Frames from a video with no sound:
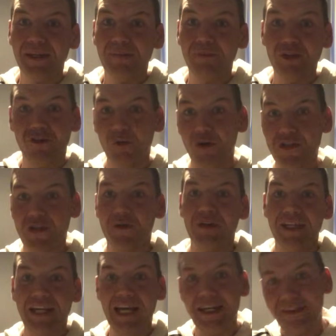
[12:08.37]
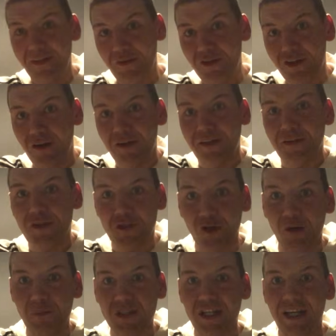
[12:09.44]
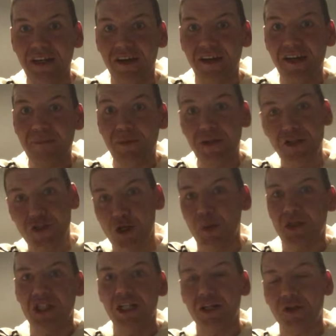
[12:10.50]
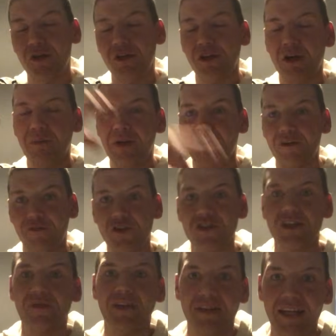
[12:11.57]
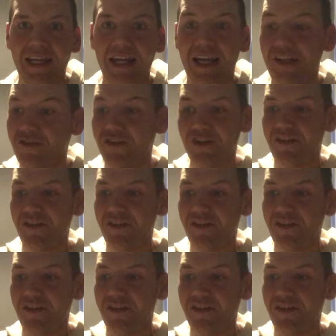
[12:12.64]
but she wasn't going to get it till she got to the job centre, but the job centre couldn't come to her for 7 days.